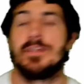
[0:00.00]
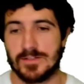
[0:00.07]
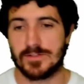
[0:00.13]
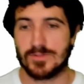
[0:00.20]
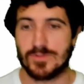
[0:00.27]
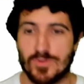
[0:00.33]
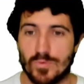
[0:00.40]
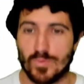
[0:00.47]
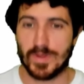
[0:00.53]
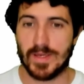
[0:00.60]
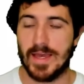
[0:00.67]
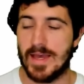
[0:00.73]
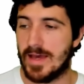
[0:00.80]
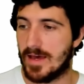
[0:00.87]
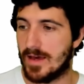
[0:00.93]
So we
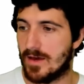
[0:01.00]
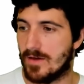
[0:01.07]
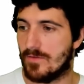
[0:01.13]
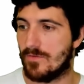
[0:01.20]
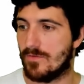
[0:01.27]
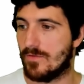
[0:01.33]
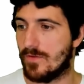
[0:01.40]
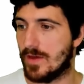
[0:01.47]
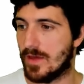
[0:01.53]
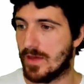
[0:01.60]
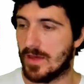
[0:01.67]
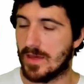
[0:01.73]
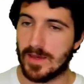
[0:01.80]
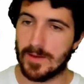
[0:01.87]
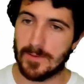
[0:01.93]
have
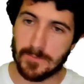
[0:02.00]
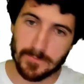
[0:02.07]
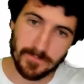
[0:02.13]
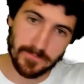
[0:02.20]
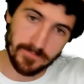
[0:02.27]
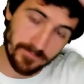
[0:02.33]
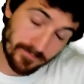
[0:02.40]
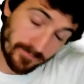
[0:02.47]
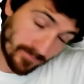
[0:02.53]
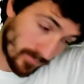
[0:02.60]
um,